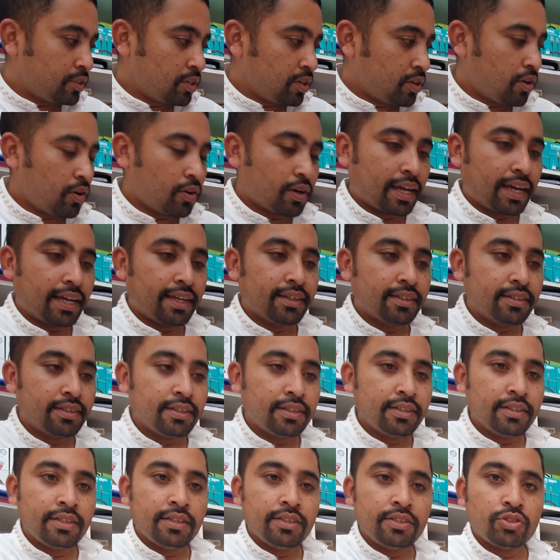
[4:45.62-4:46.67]
Okay,
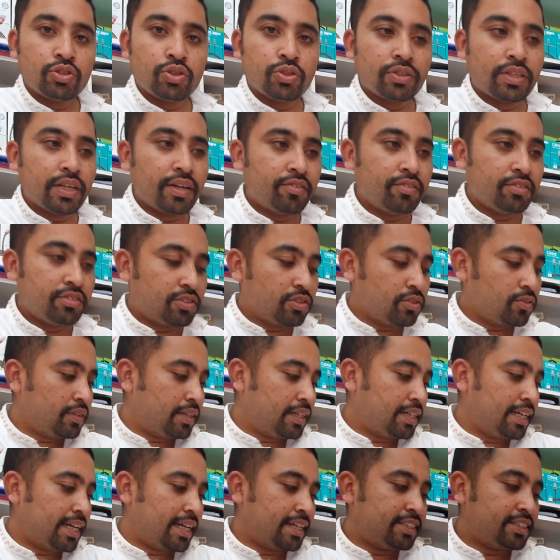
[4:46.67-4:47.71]
so there is no
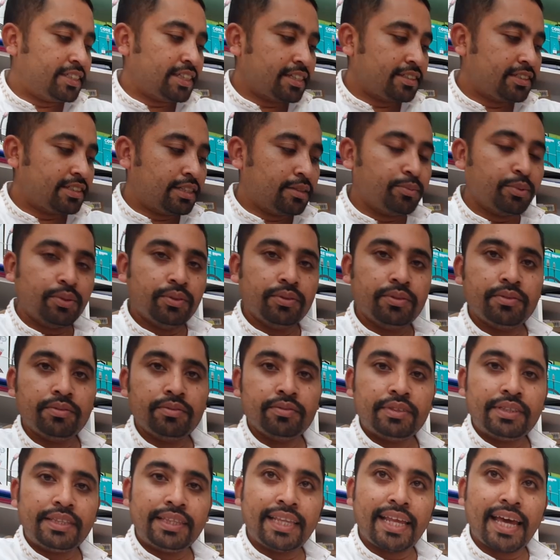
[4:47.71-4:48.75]
any adjustable
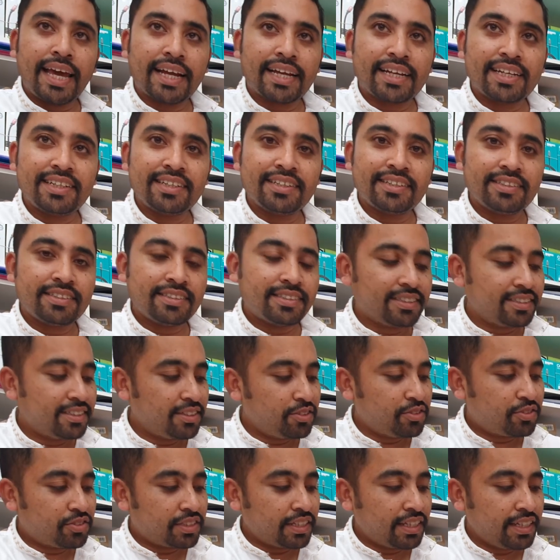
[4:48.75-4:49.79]
neck, you
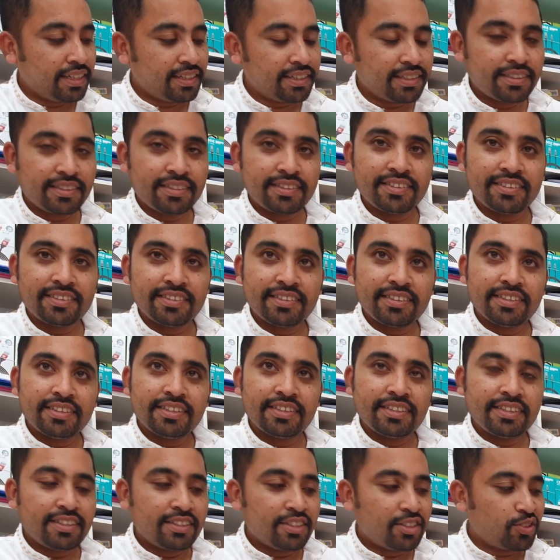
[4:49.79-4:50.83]
see,
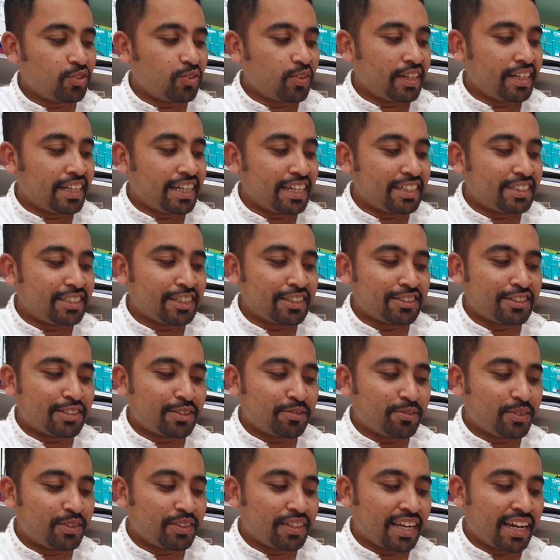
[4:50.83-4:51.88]
no any
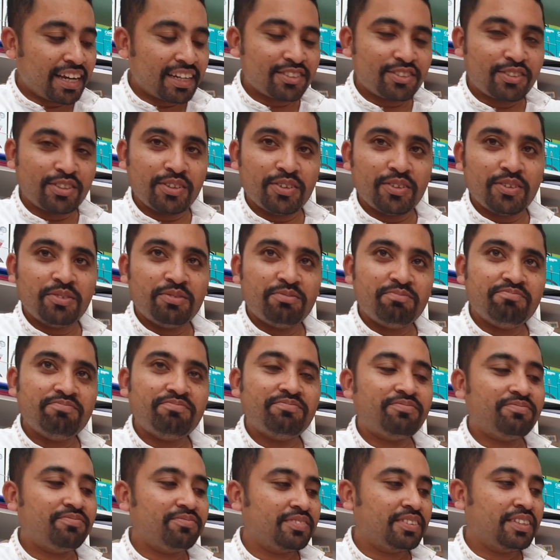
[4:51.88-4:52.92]
adjustable neck, so
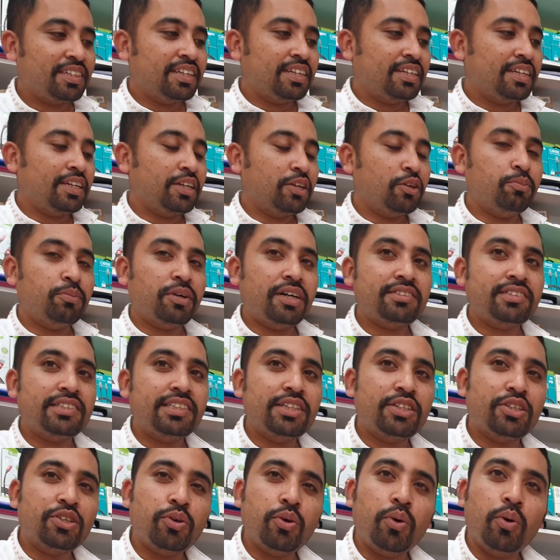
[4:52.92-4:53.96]
you must
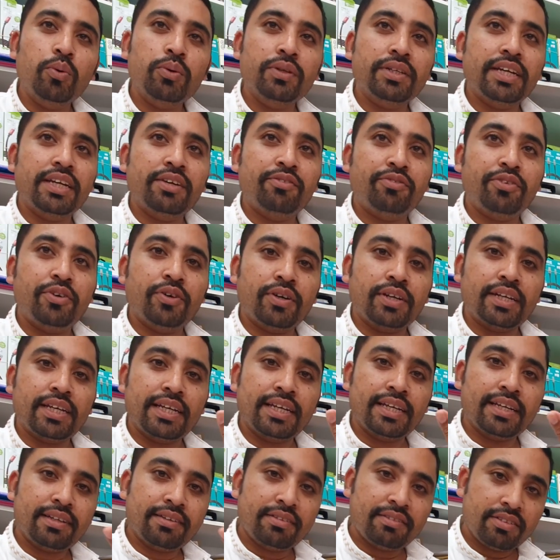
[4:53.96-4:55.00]
need to hold it if you want
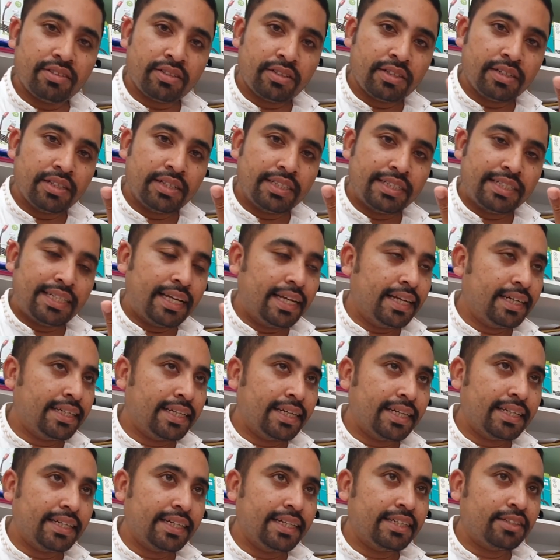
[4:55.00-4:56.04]
to tilt
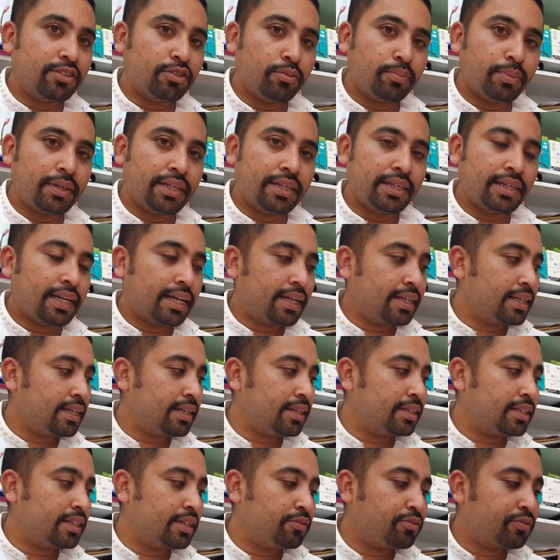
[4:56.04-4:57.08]
it little bit
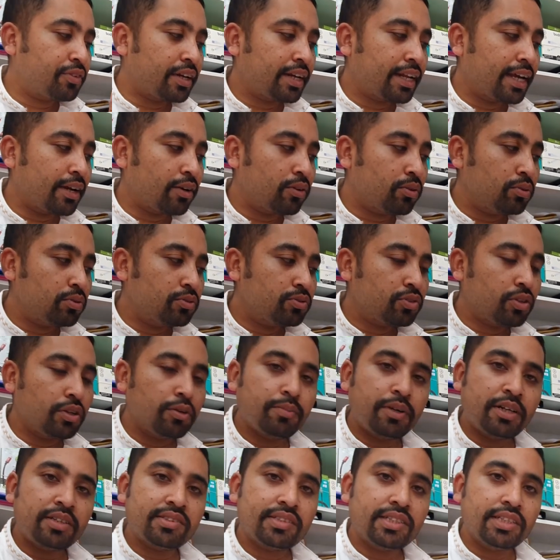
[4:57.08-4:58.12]
any different angle, so you
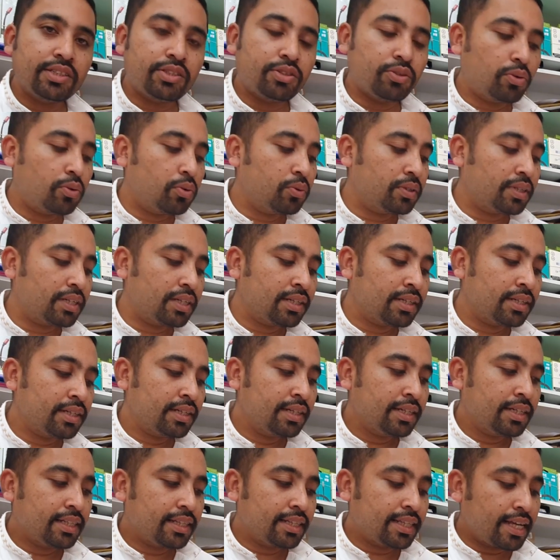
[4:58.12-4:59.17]
must need to hold it.
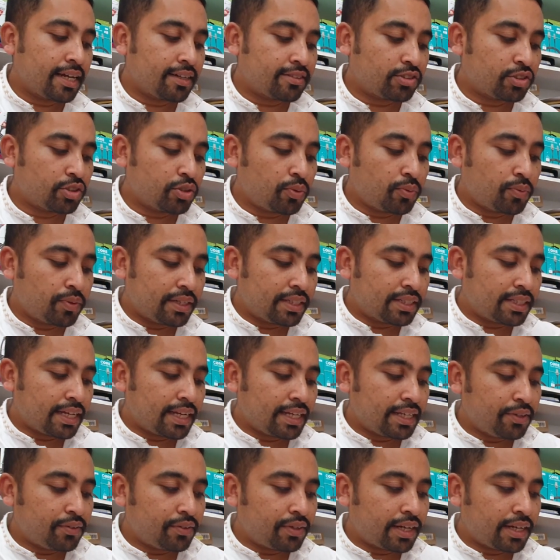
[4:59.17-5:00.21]
there is no way that
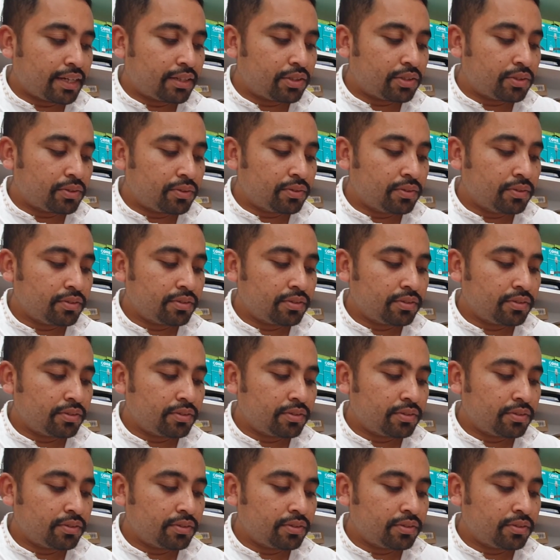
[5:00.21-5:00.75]
you can do.